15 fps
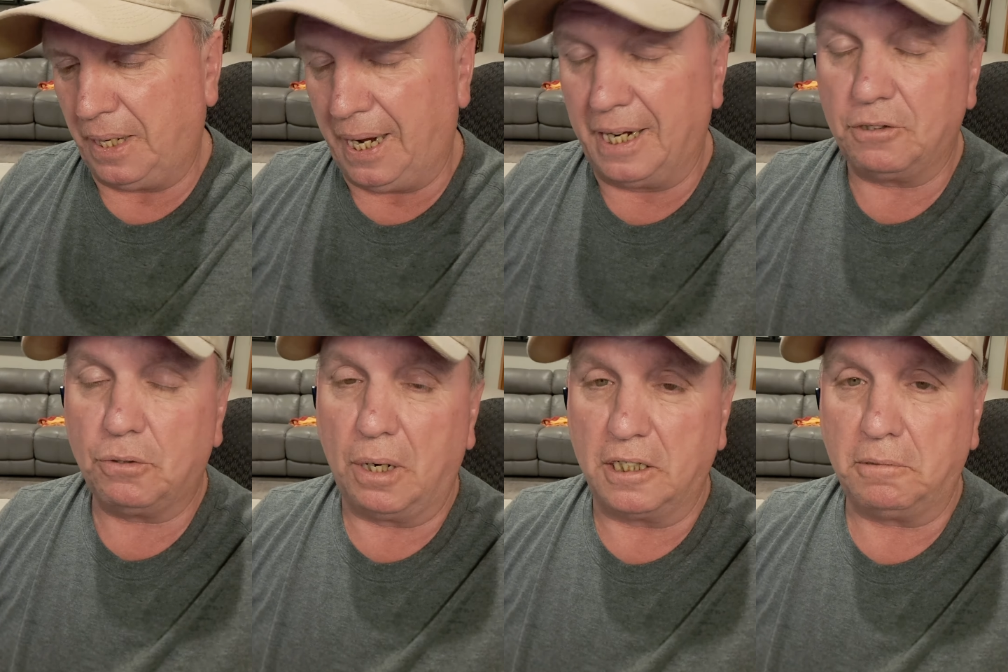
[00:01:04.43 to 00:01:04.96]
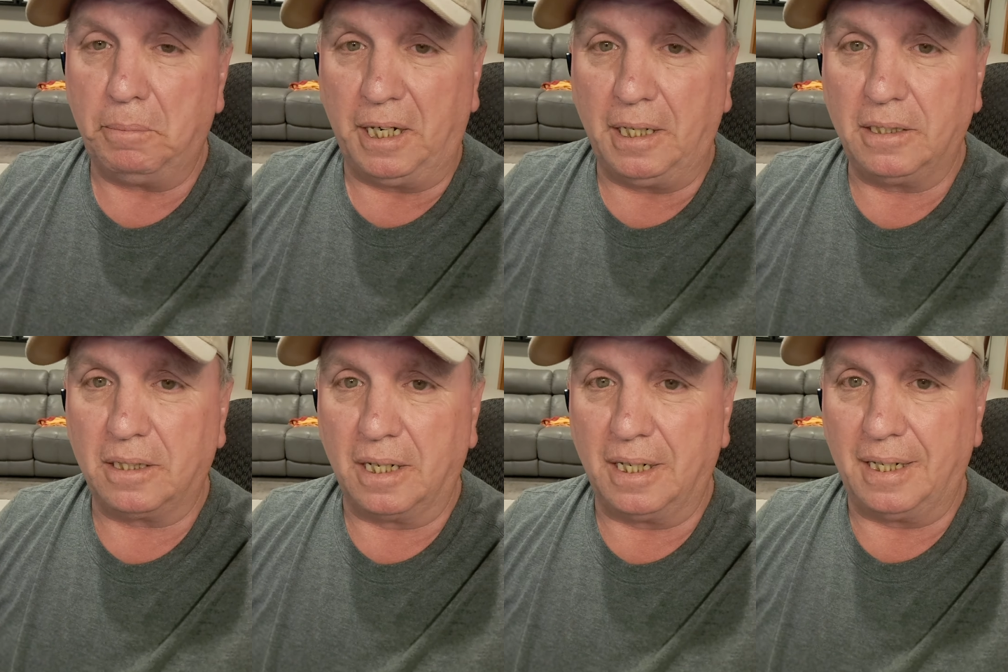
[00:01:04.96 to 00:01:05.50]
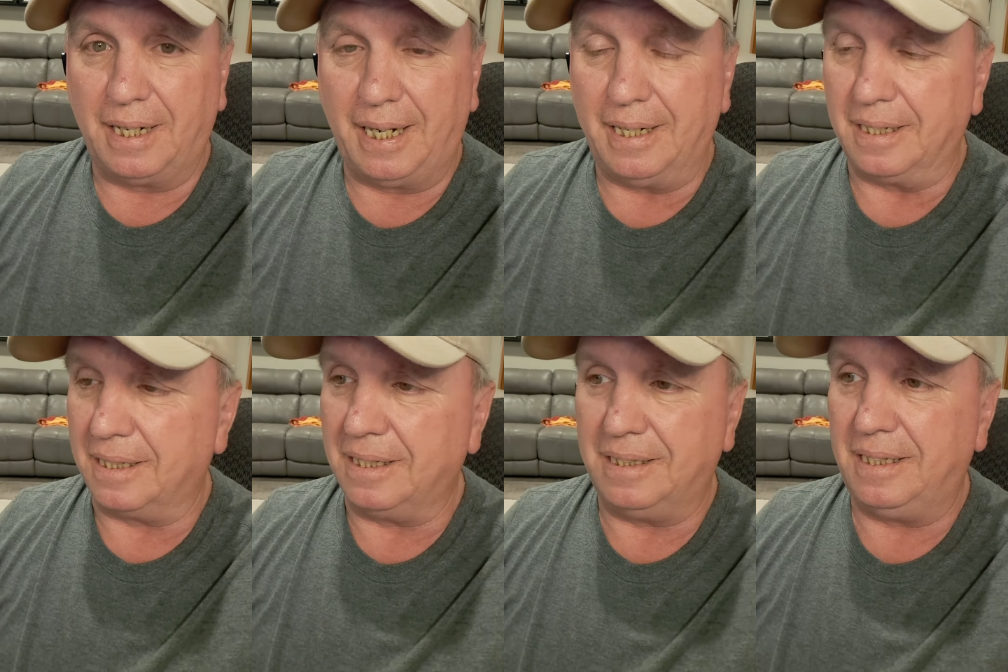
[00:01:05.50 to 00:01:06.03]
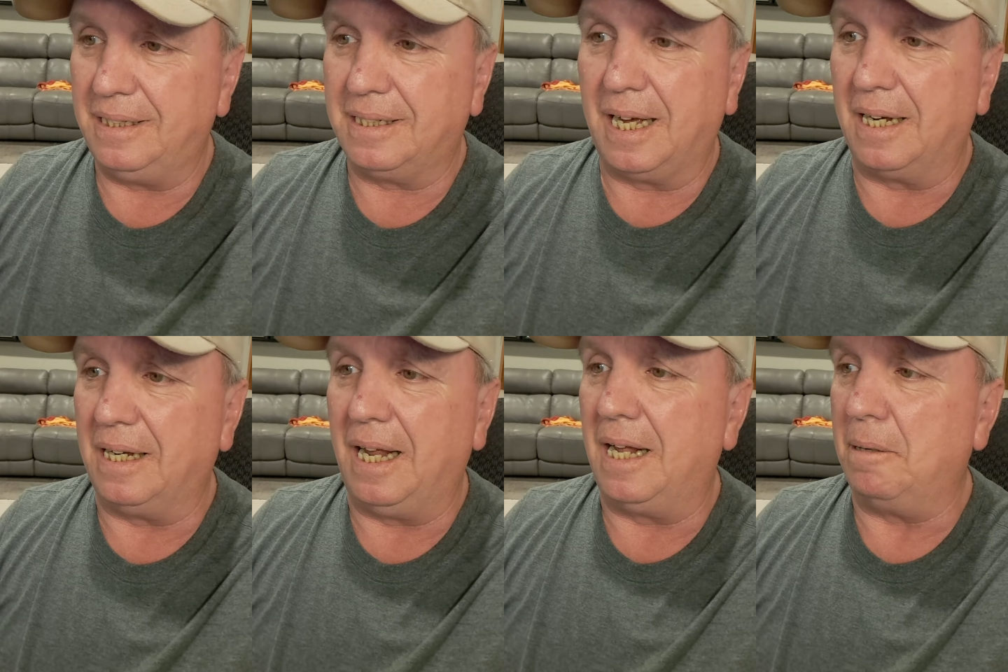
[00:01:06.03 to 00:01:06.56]
And trust me, he's going to need it because he's
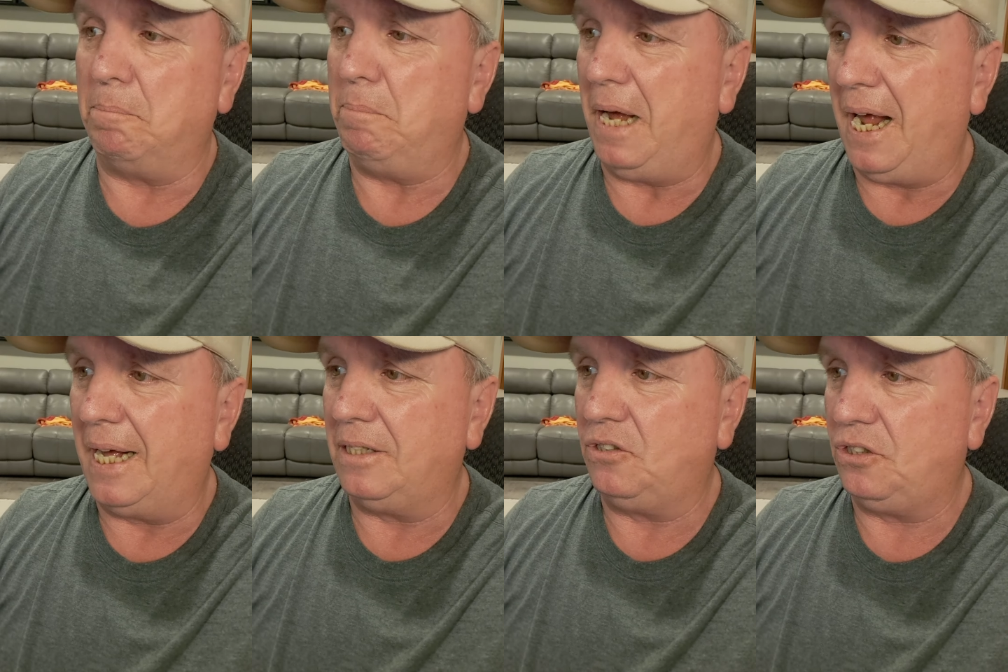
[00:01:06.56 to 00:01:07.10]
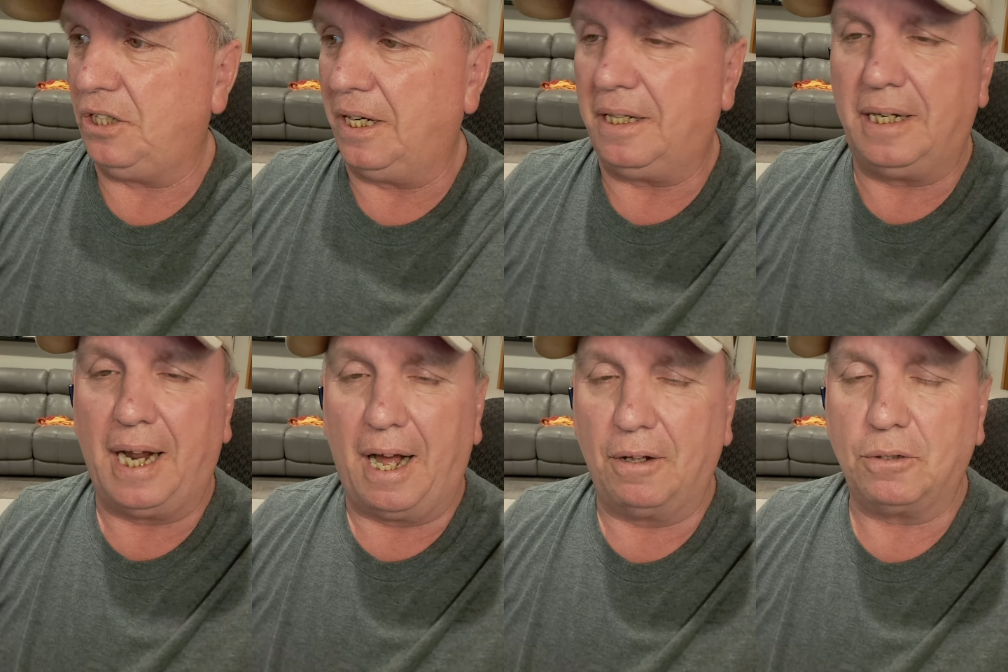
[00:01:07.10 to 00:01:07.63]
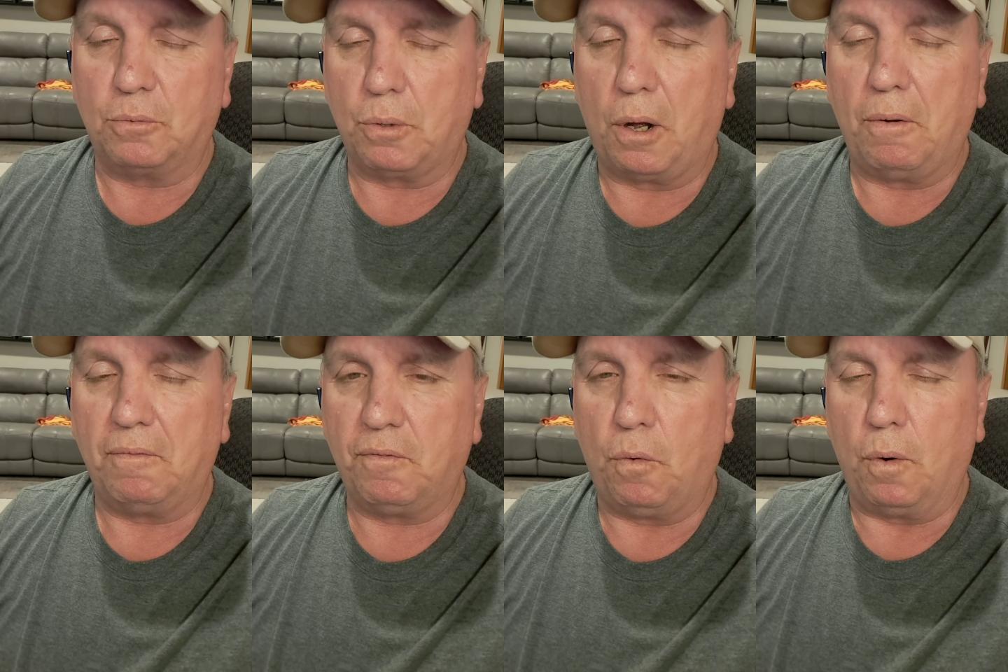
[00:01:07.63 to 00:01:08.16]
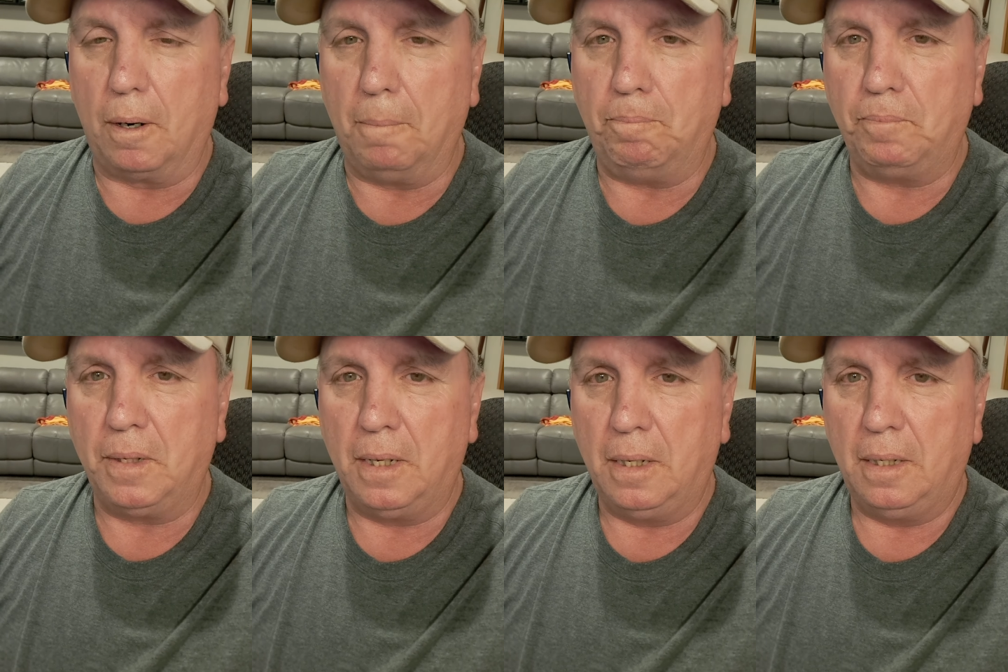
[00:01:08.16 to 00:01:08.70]
got a lot of bad shit down the road for him.